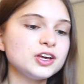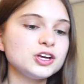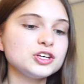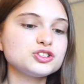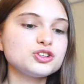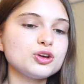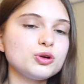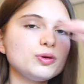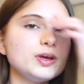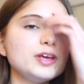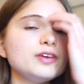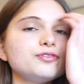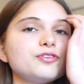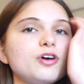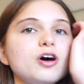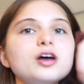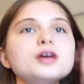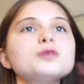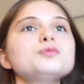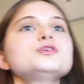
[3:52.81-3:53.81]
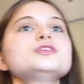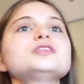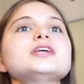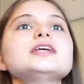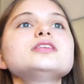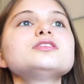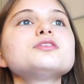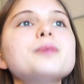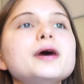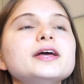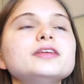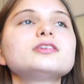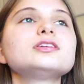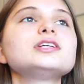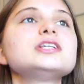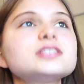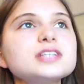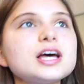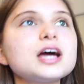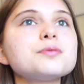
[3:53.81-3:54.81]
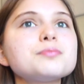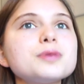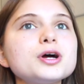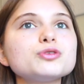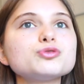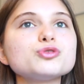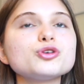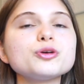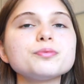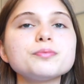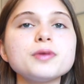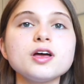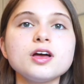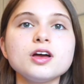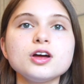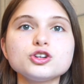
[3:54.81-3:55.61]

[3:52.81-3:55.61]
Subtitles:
So if I was independently sat in my room